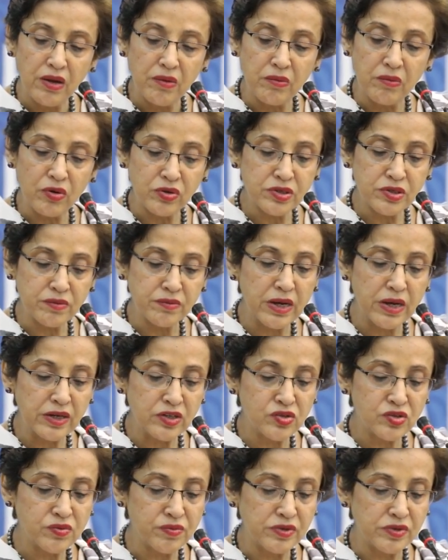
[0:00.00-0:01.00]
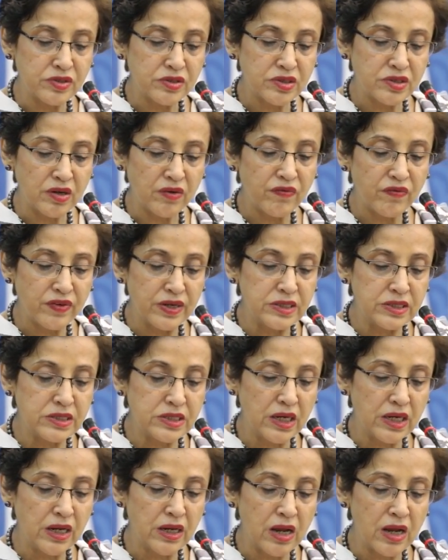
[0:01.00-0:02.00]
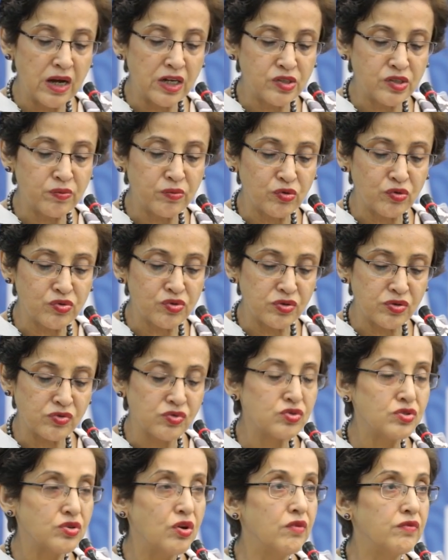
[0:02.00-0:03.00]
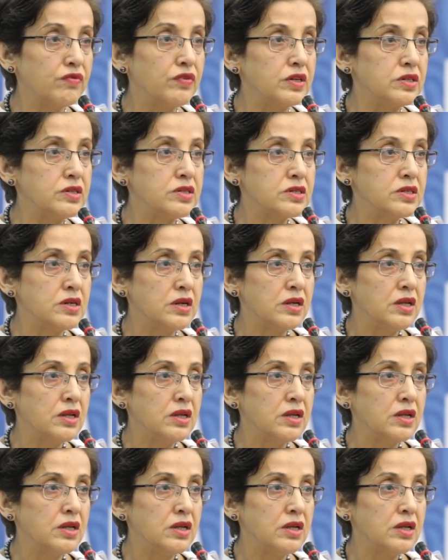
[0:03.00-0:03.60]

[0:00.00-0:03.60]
border management and fencing large portions of it.